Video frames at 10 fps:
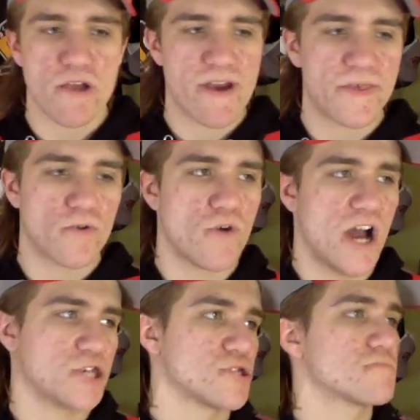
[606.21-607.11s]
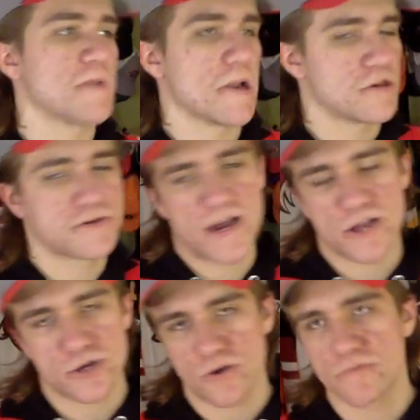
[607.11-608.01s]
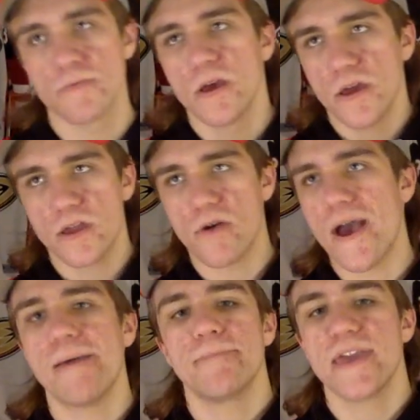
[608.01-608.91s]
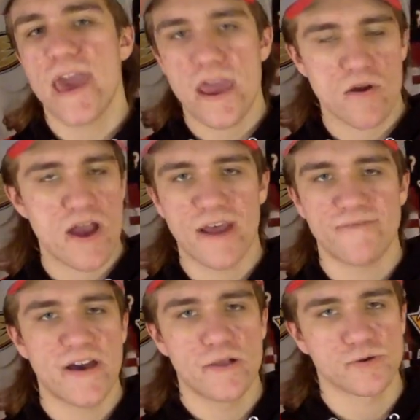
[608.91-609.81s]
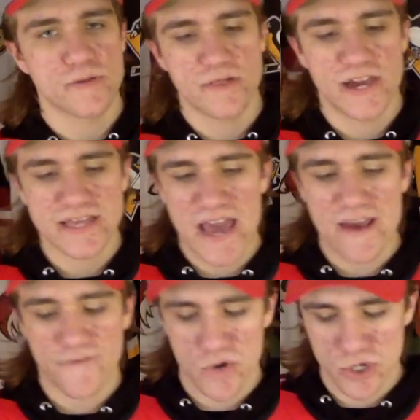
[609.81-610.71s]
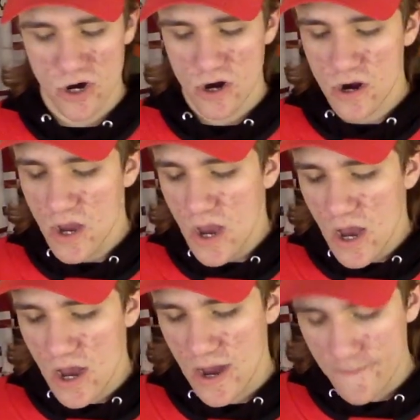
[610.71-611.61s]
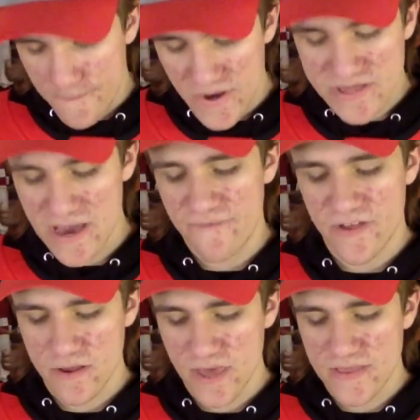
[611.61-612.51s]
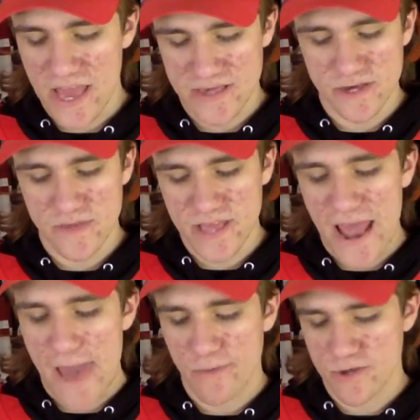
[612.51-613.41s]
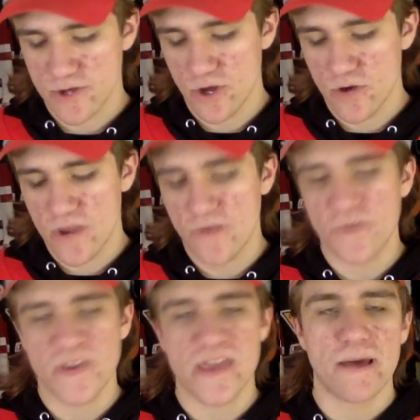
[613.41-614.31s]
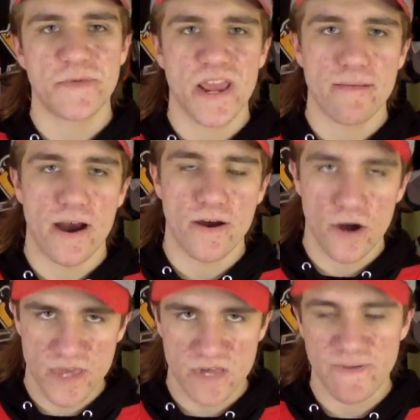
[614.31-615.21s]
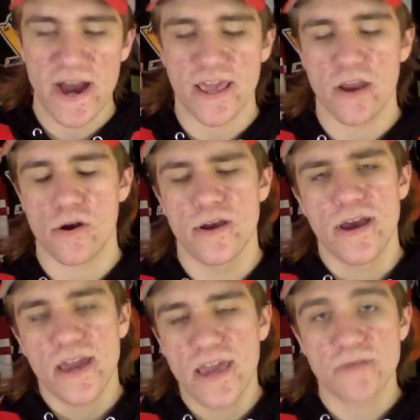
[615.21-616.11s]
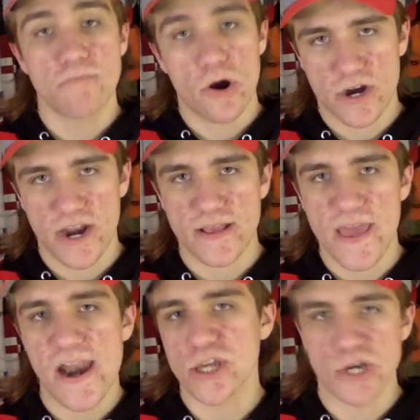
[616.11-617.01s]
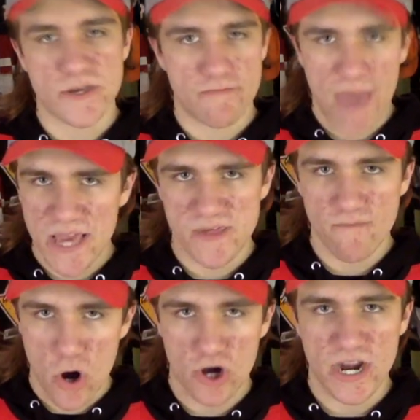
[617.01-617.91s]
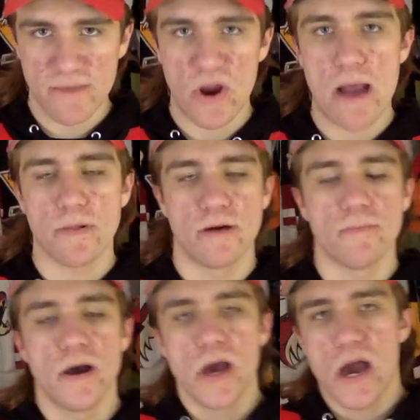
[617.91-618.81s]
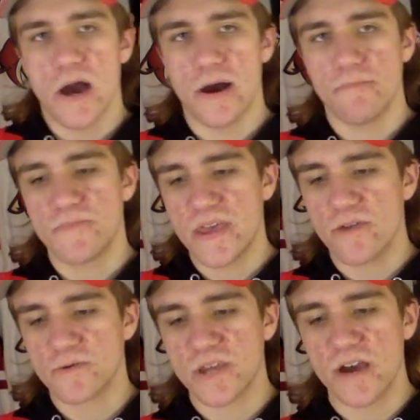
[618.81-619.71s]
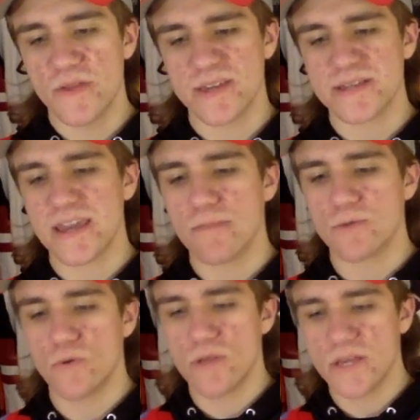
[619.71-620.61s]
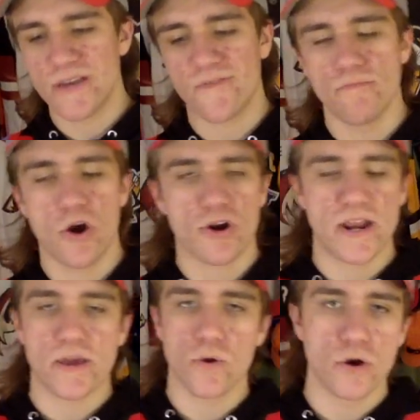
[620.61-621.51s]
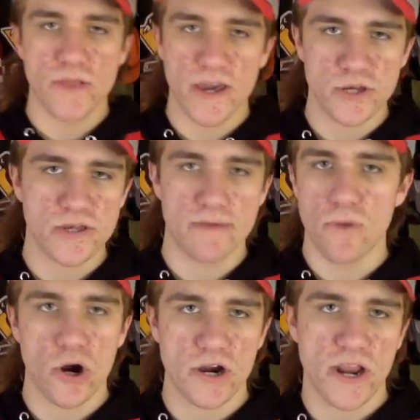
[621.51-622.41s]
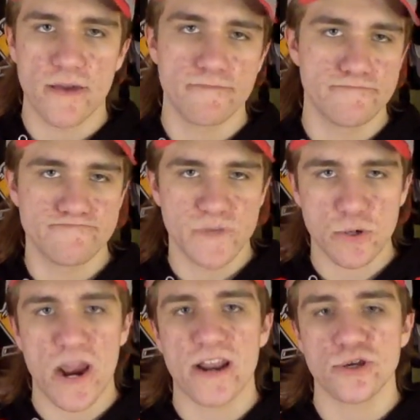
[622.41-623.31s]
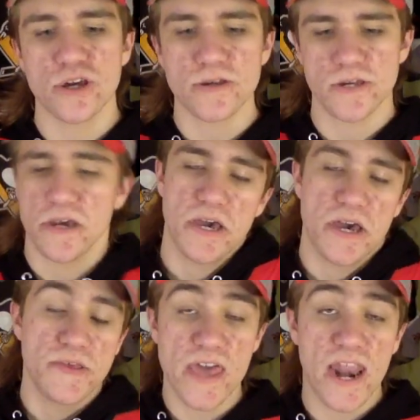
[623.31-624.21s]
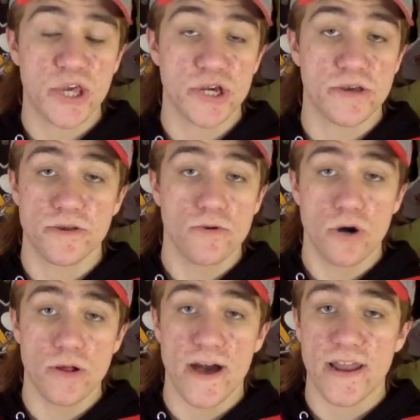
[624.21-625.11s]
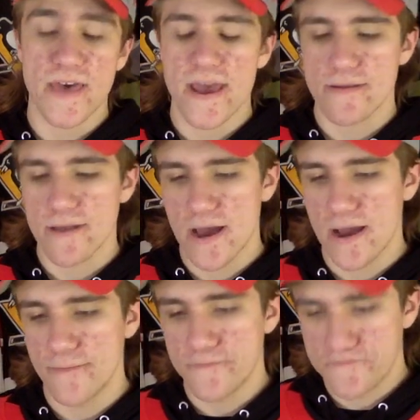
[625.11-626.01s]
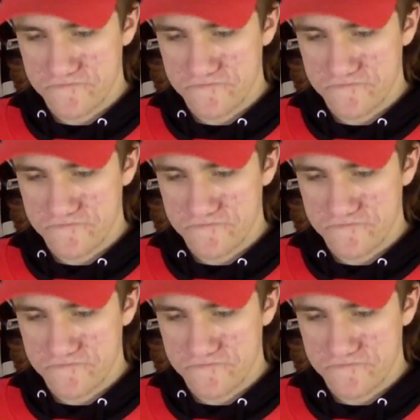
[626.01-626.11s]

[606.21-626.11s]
I'd rather watch such and such, or, you know, NBA or NFL or something like that, for sure. But definitely that's something that happens too. Another thing that I'm thinking about on the spot here is marketing. The NHL has a massive marketing problem, that you see all these teams doing these different marketing correlations and marketing strategies. The NHL doesn't do a whole lot of that.